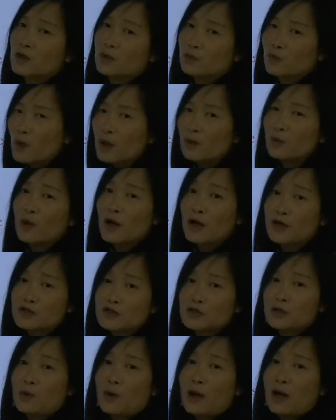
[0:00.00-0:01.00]
do it one way or
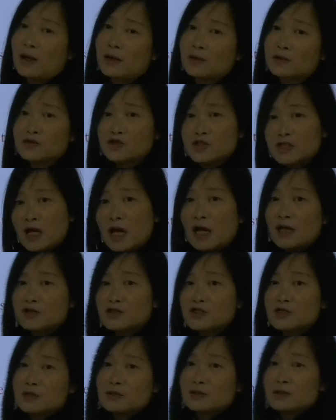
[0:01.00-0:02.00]
two way,
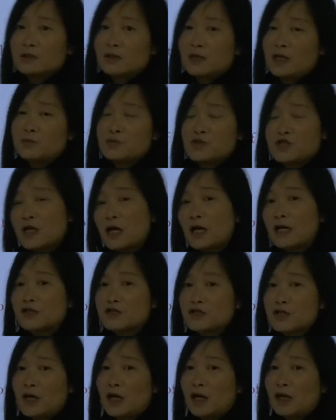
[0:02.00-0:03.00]
keep
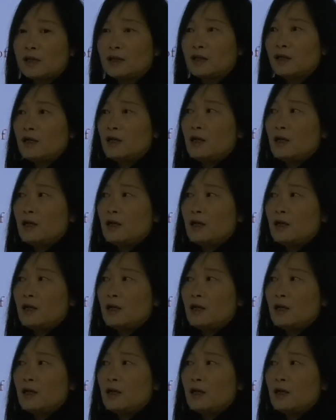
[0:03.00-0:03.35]
changing,